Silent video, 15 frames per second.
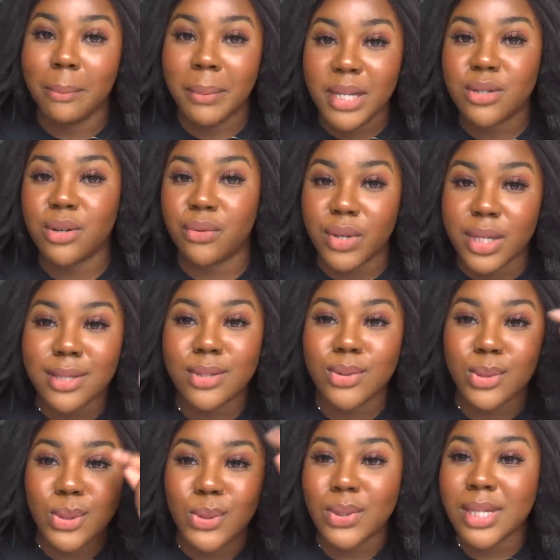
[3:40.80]
bit of it
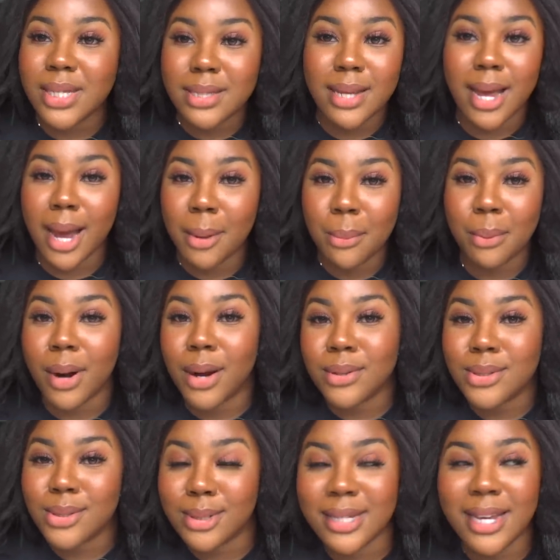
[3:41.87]
to do this eyebrow
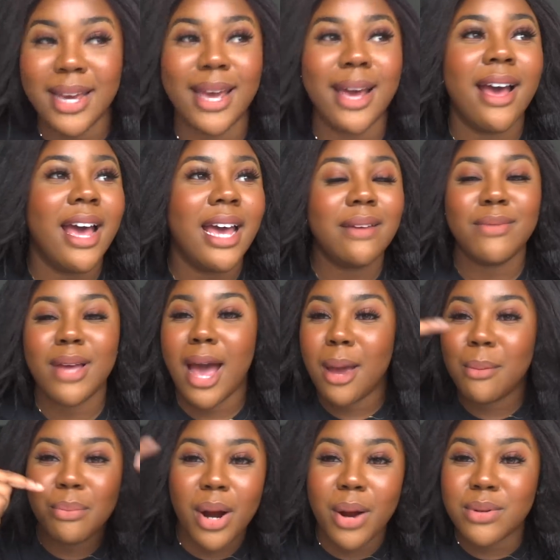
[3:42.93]
today if the
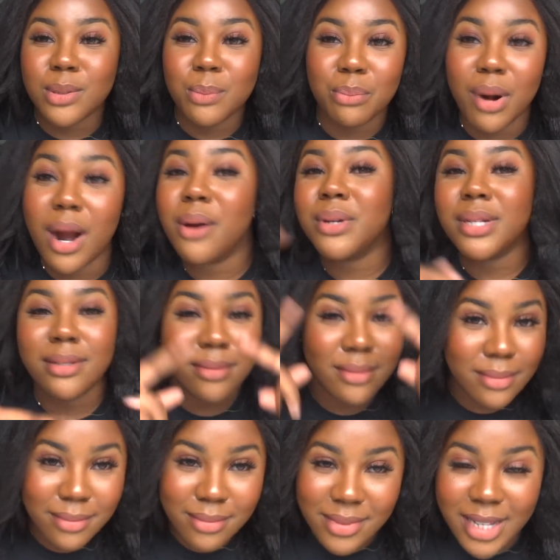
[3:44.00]
eyebrow is browing
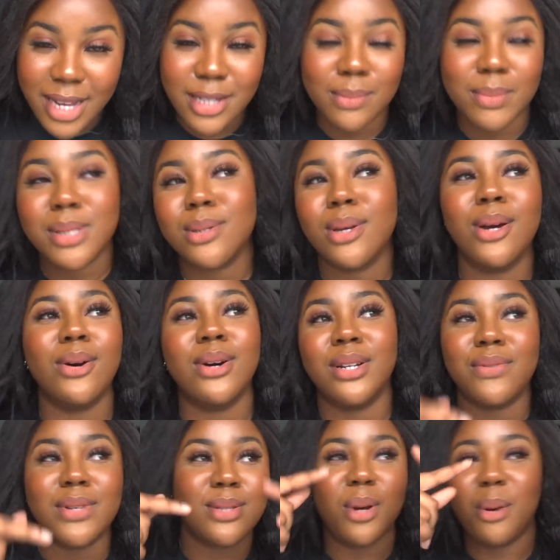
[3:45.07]
thanks be to god
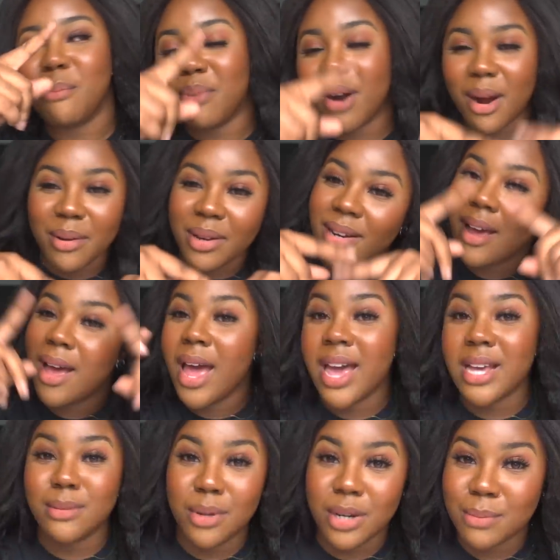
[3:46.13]
if it's not browning
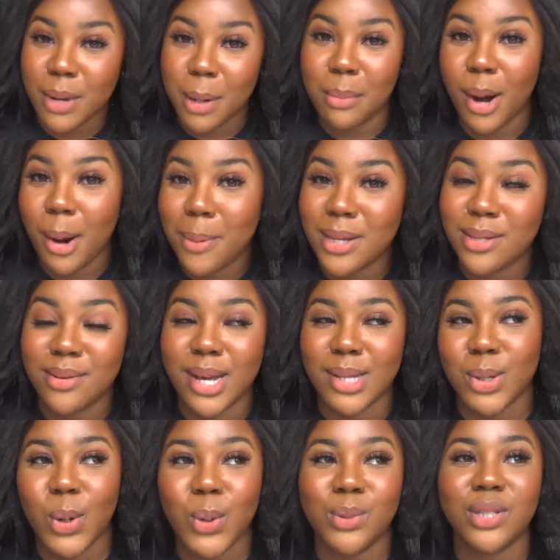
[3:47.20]
it's because my brow pencil is
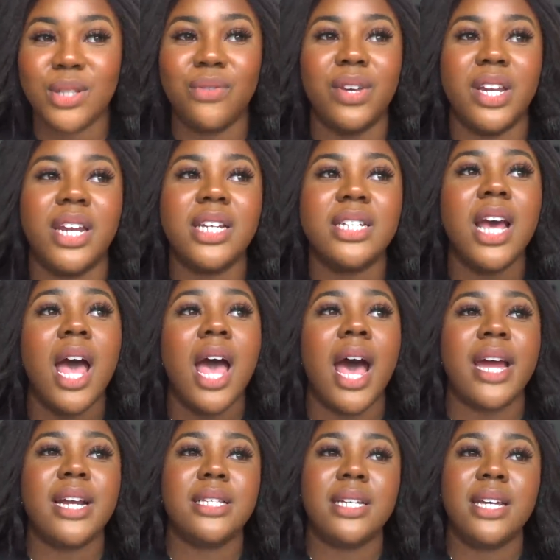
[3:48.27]
almost finished
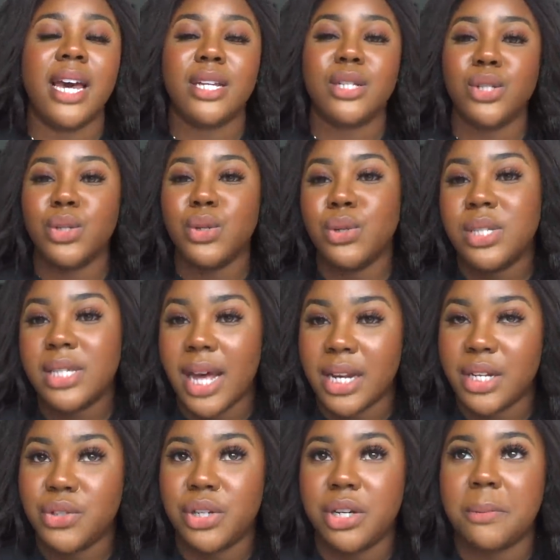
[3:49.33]
i need to get new
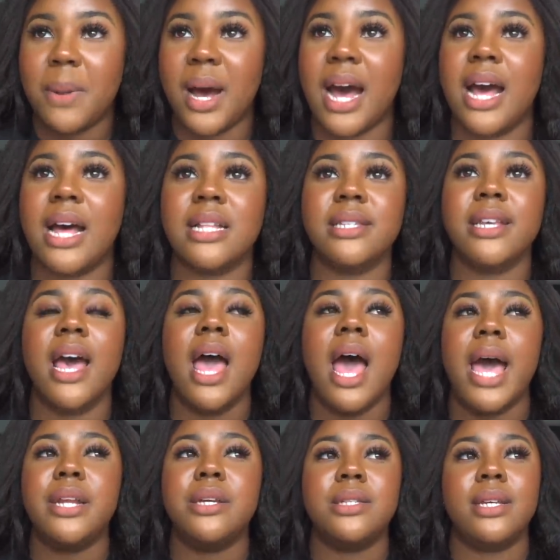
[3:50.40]
sanitary pads.
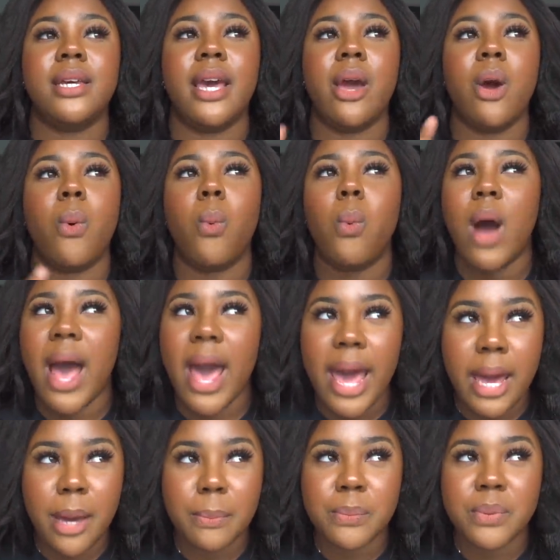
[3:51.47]
i need to get
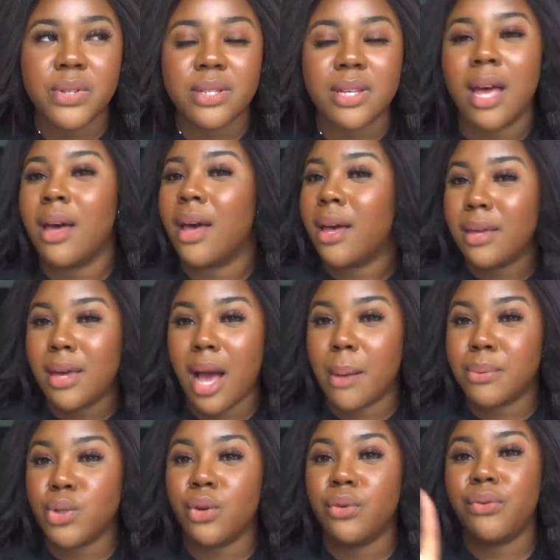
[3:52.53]
wipes yeah
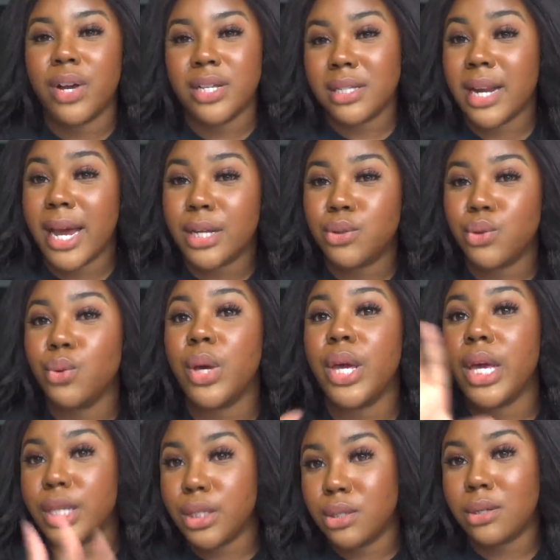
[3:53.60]
so the first thing i do
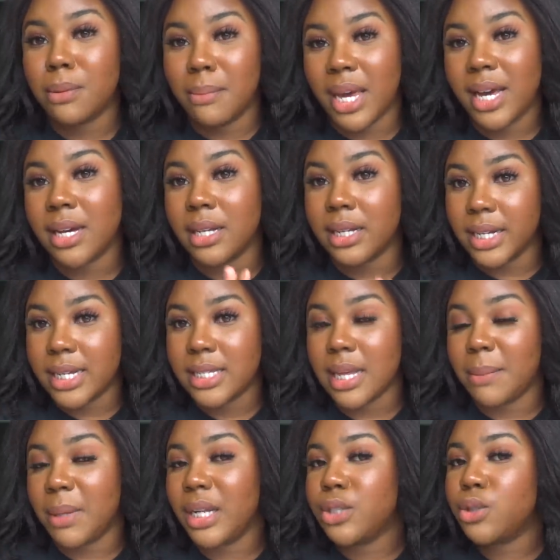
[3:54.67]
is to make a list
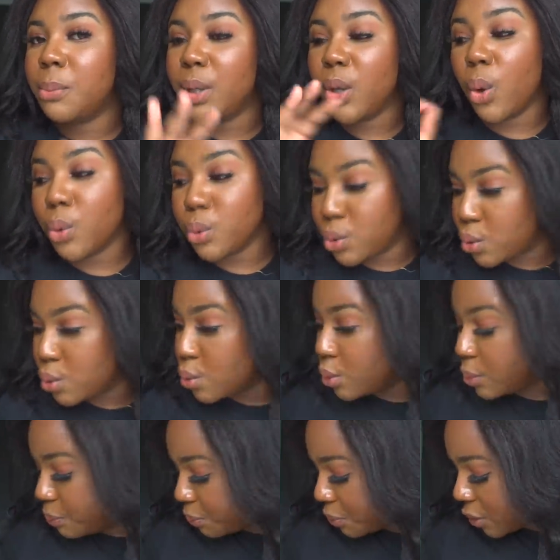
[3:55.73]
i'm a little bit old
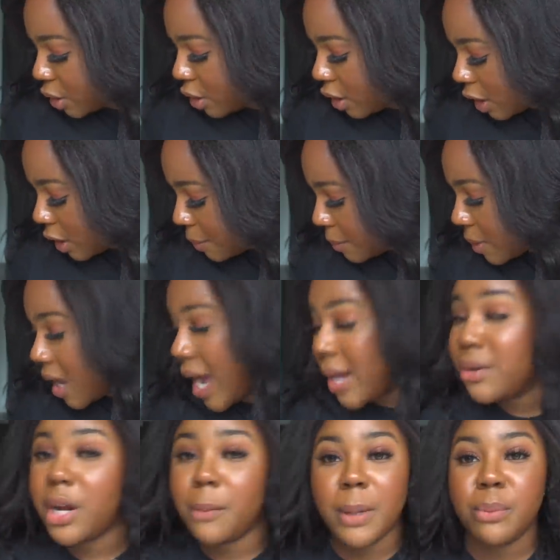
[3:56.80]
school um, I
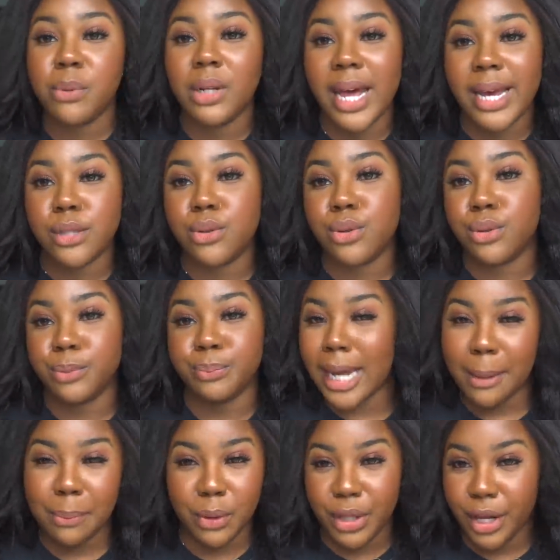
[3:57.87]
know that people like to
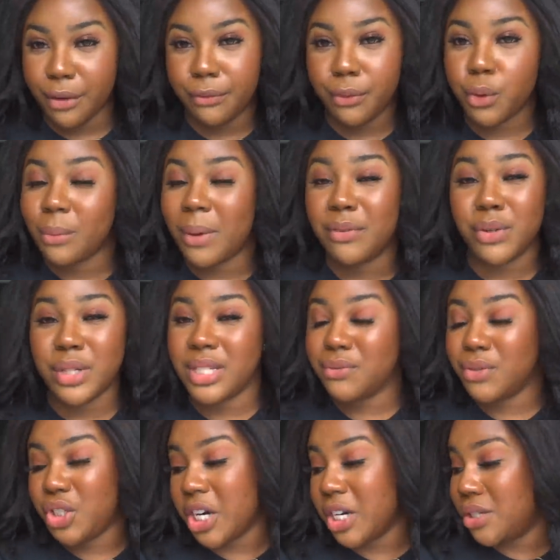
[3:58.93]
type on their phone. My phone is
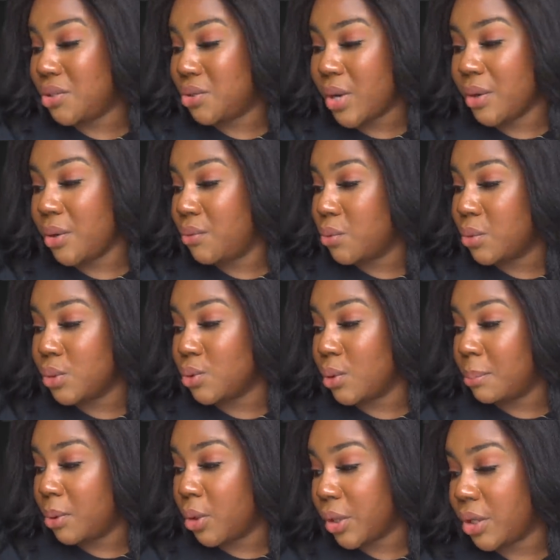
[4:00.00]
even charging, so I don't even want to
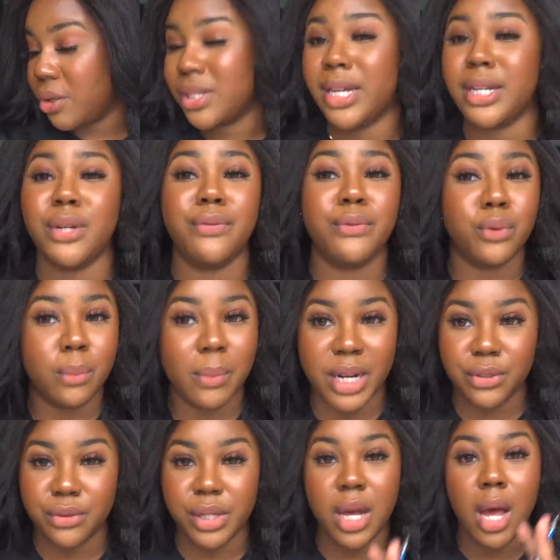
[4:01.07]
unplug it because I need full
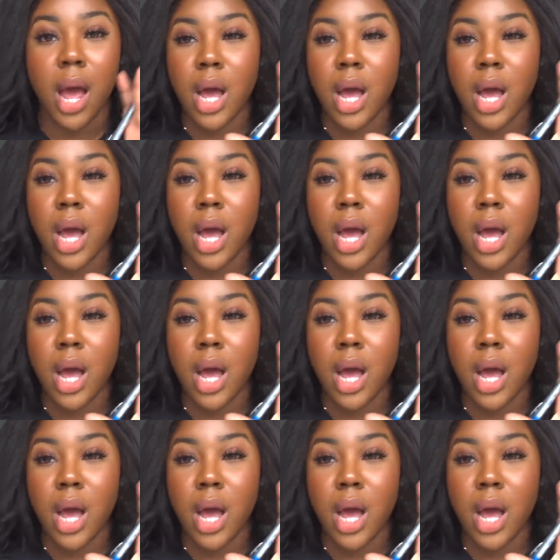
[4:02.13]
battery